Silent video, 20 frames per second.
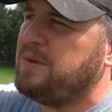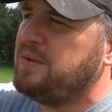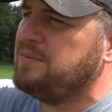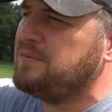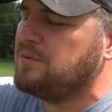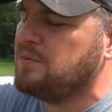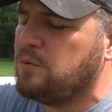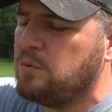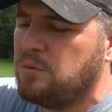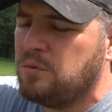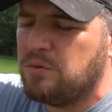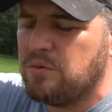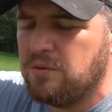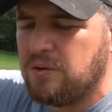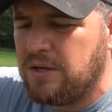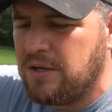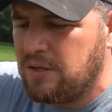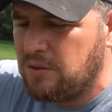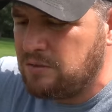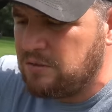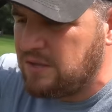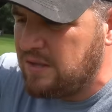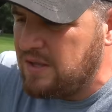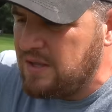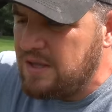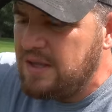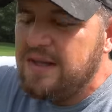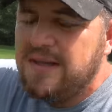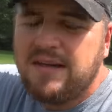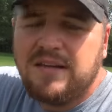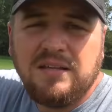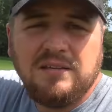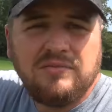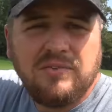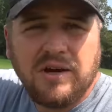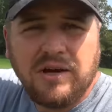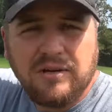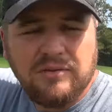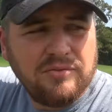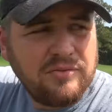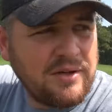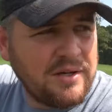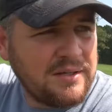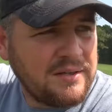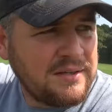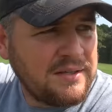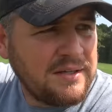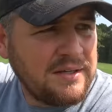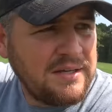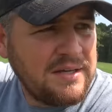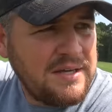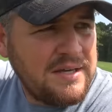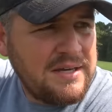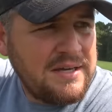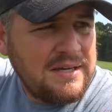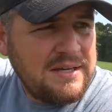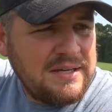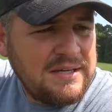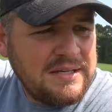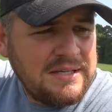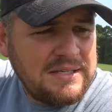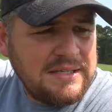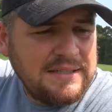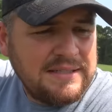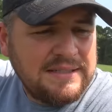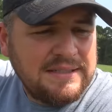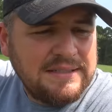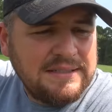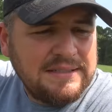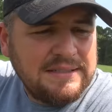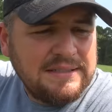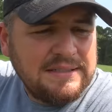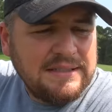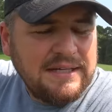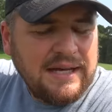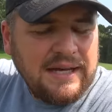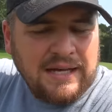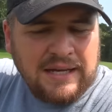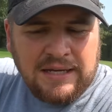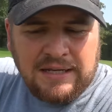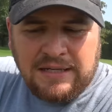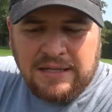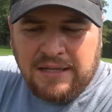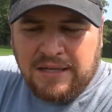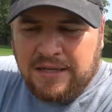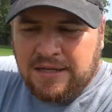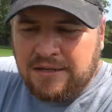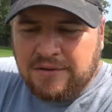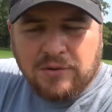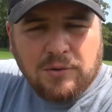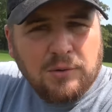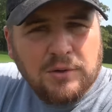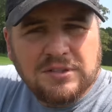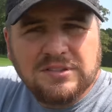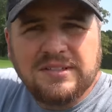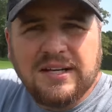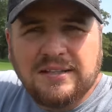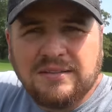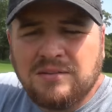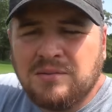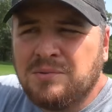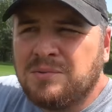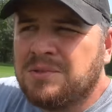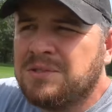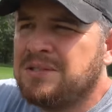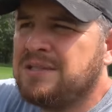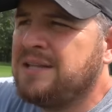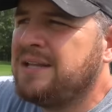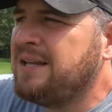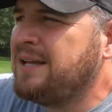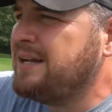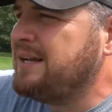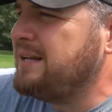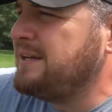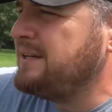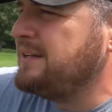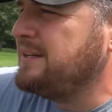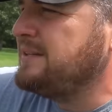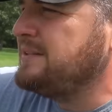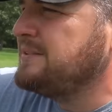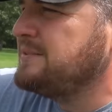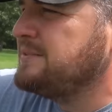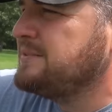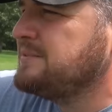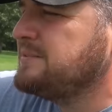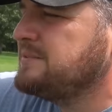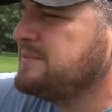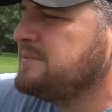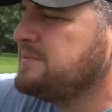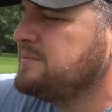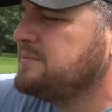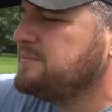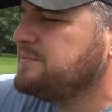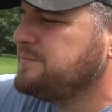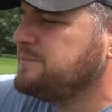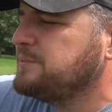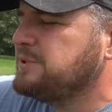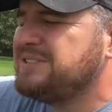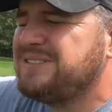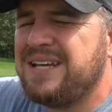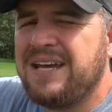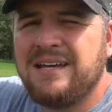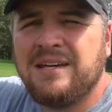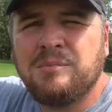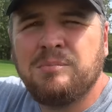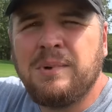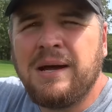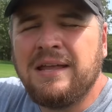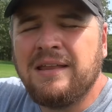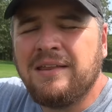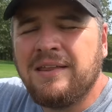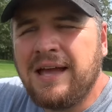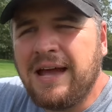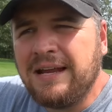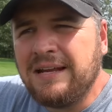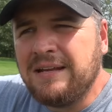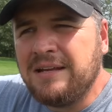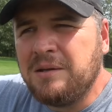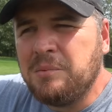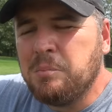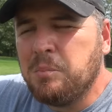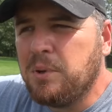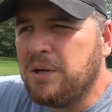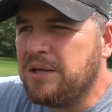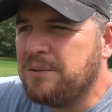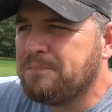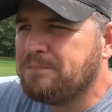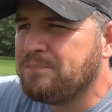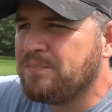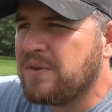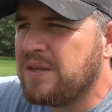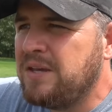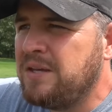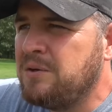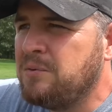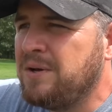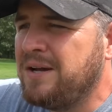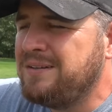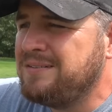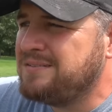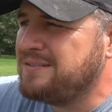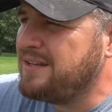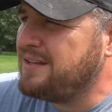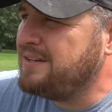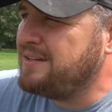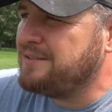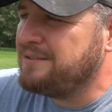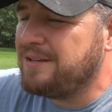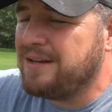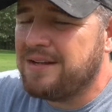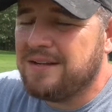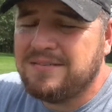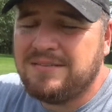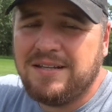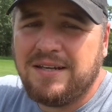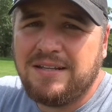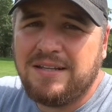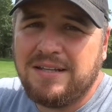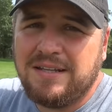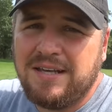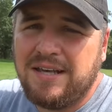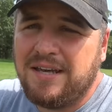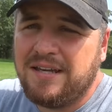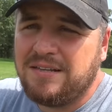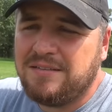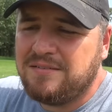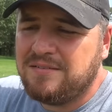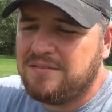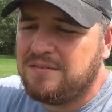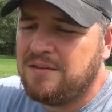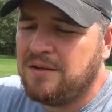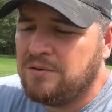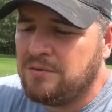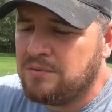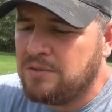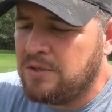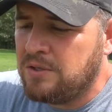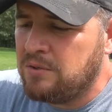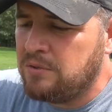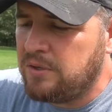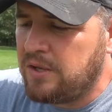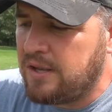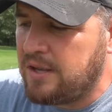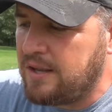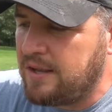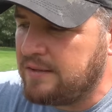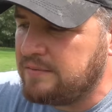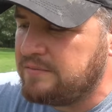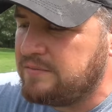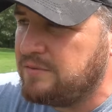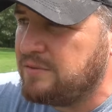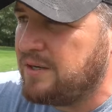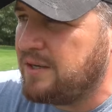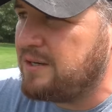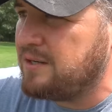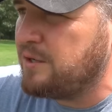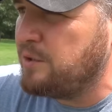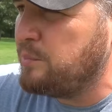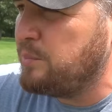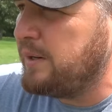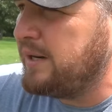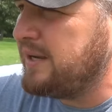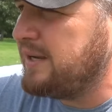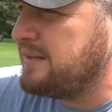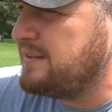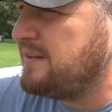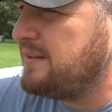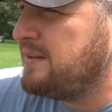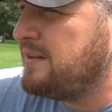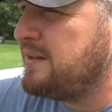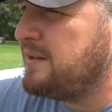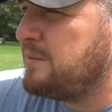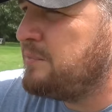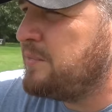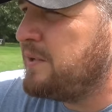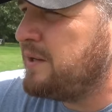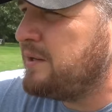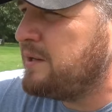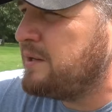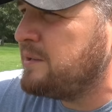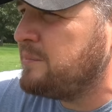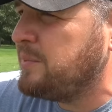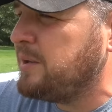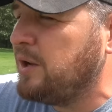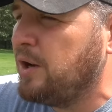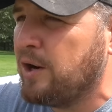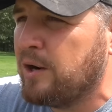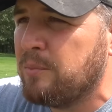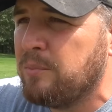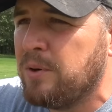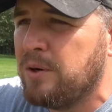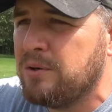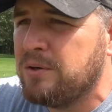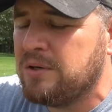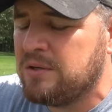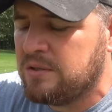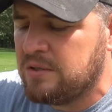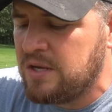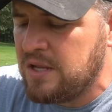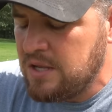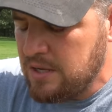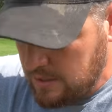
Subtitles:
he's a cool little goat, he's very friendly, and of course that's the one that was taken by the lightning. But anyways, like I said, the kids don't know yet. I still got to go break it to them. They're going to be heartbroken